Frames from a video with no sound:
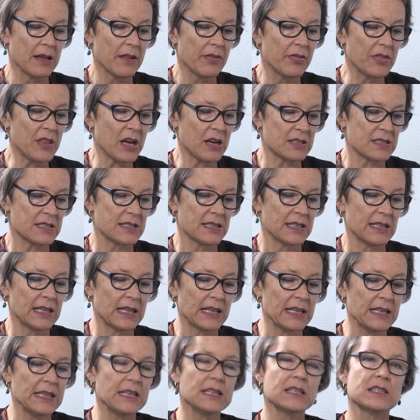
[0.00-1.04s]
Thus,
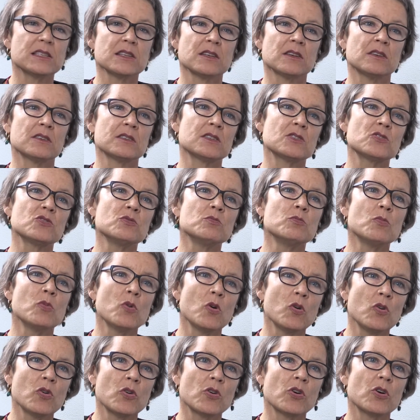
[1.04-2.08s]
it leads us to
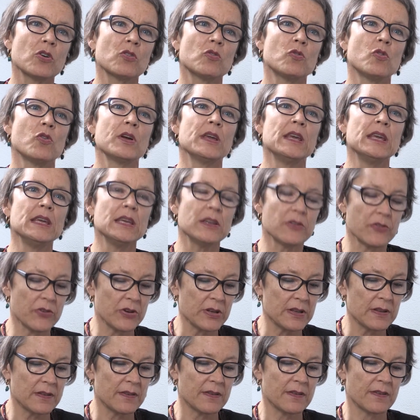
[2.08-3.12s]
more
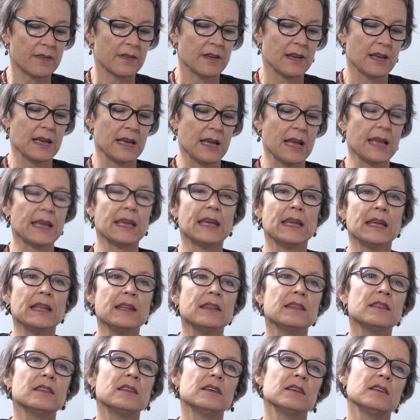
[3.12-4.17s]
coherence
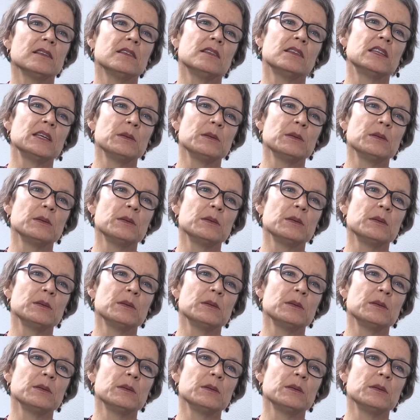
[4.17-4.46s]
in the